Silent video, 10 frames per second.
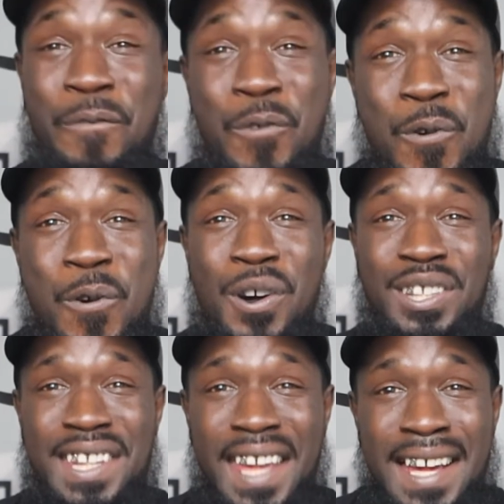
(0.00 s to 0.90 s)
Four
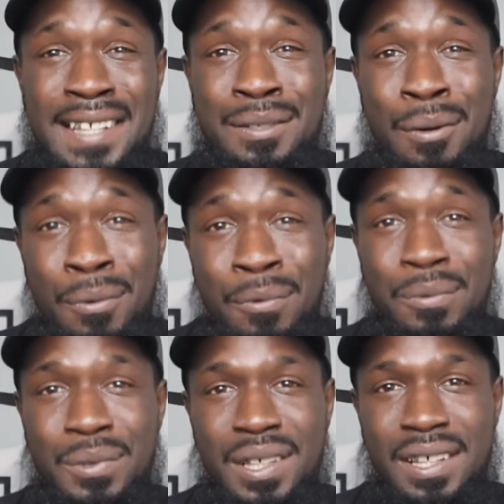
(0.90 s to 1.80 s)
years
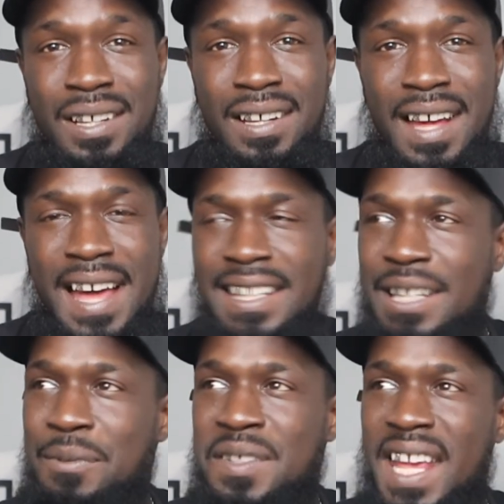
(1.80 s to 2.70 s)
old, and
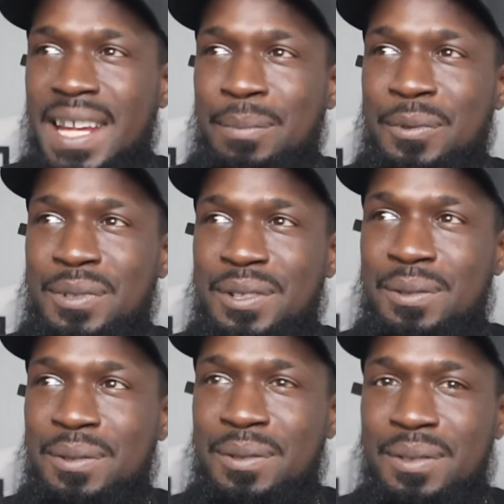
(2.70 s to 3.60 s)
he was able
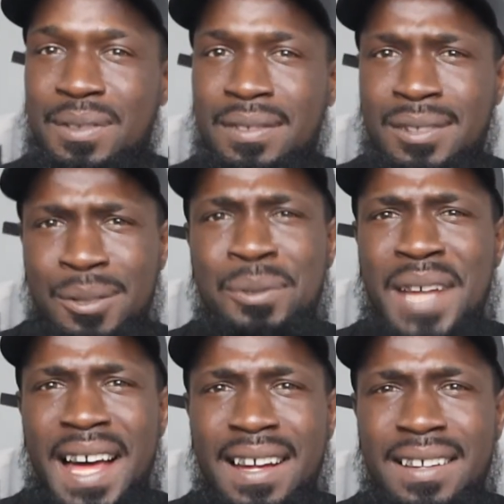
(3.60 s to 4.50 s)
to do
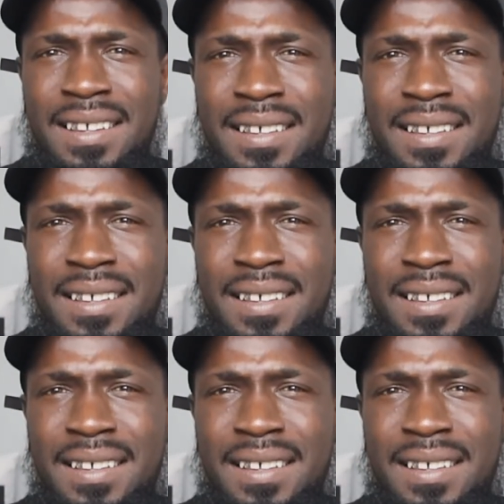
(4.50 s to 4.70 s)
that.